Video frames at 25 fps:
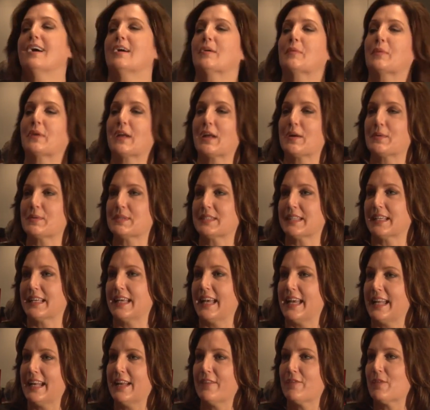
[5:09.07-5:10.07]
When I was a
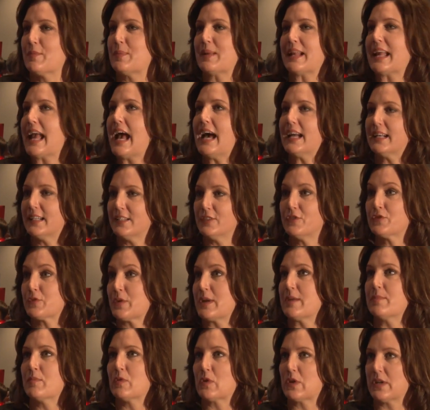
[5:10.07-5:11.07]
kid, everybody had a
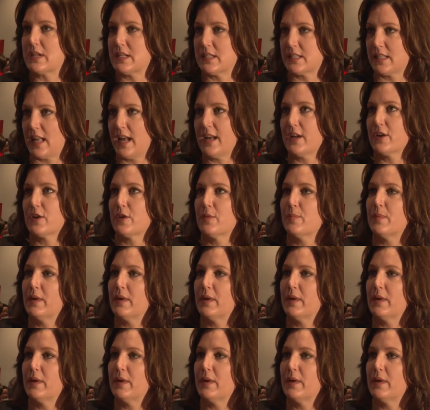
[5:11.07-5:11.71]
dream or a desire,